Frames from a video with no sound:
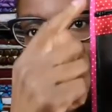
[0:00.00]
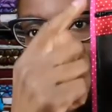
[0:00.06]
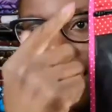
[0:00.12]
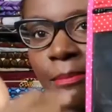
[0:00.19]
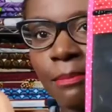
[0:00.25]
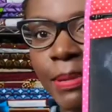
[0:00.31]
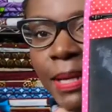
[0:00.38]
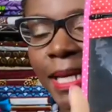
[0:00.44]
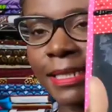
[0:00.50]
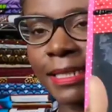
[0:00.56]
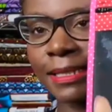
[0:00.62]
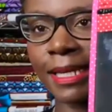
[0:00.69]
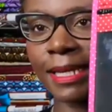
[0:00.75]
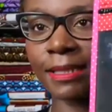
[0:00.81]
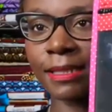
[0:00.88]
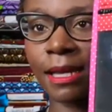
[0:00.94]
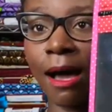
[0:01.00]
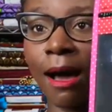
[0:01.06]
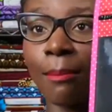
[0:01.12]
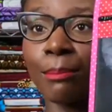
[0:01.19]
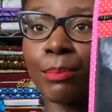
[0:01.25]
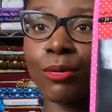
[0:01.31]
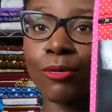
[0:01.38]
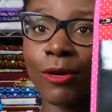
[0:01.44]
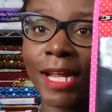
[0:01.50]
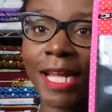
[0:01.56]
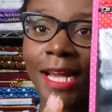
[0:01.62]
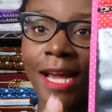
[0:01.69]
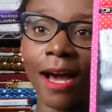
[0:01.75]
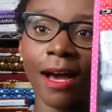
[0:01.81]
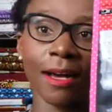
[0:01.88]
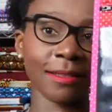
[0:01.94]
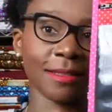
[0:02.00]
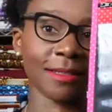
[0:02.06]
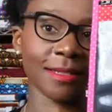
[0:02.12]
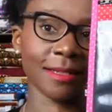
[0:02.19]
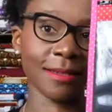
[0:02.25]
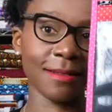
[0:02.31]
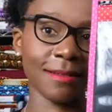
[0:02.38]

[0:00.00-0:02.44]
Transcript: um, pieces come pre-cut